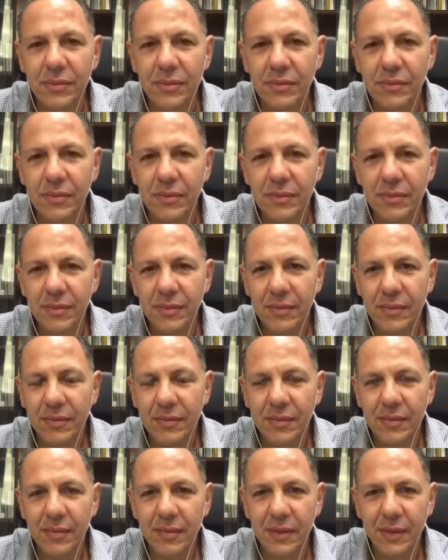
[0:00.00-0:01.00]

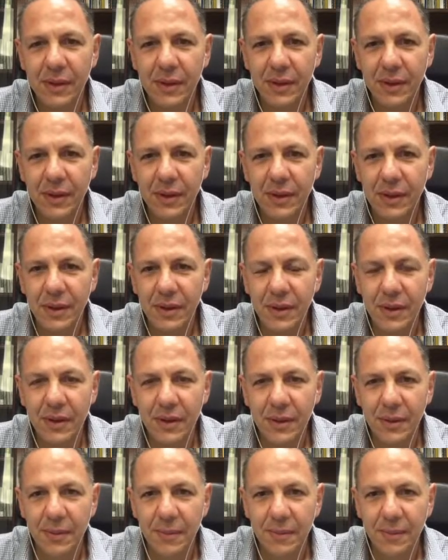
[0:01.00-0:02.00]

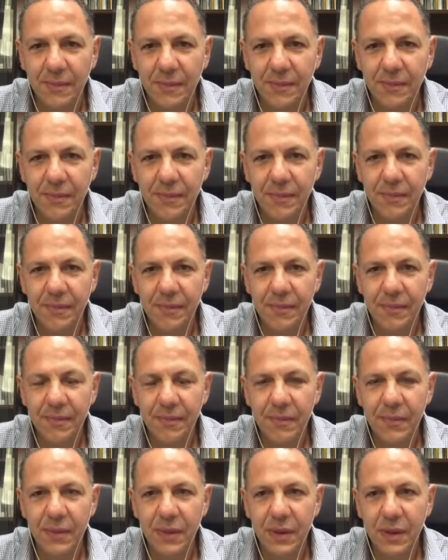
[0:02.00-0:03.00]

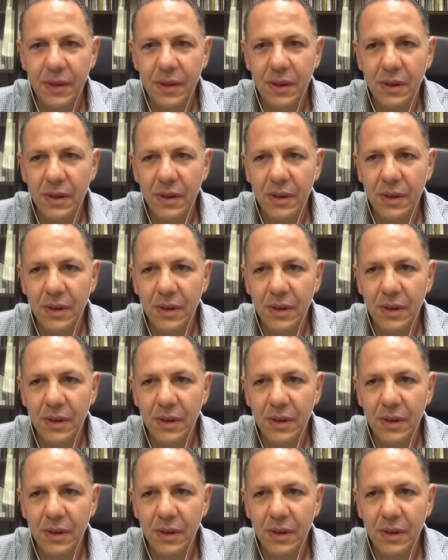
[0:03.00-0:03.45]
No words are spoken by the person on screen.